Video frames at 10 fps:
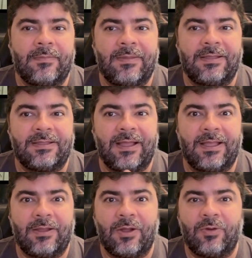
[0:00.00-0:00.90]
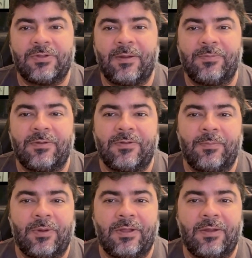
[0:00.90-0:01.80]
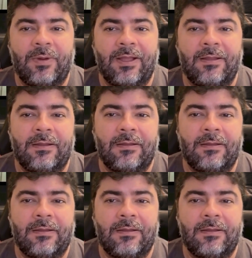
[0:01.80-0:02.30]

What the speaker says: he's taking close-ups of the Milky Way